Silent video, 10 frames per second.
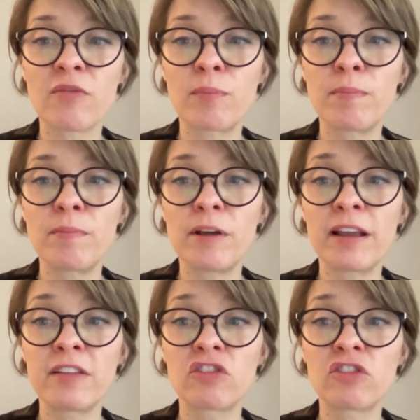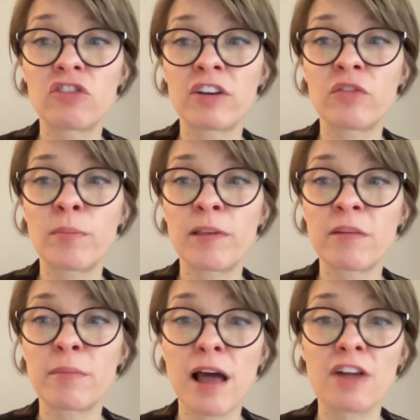have constructive
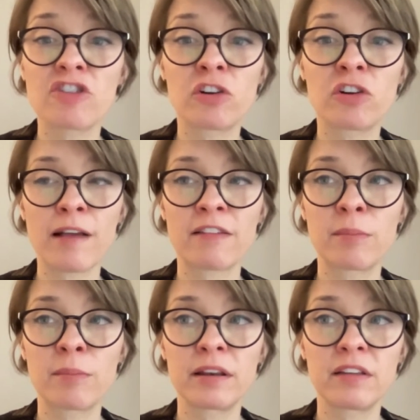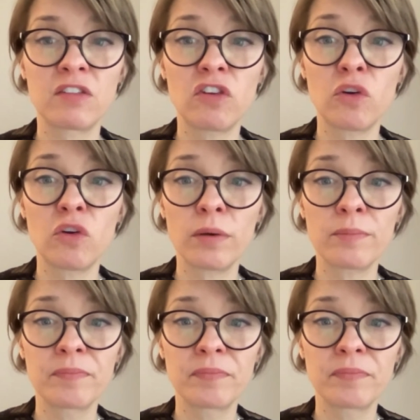epistemological possibilities too.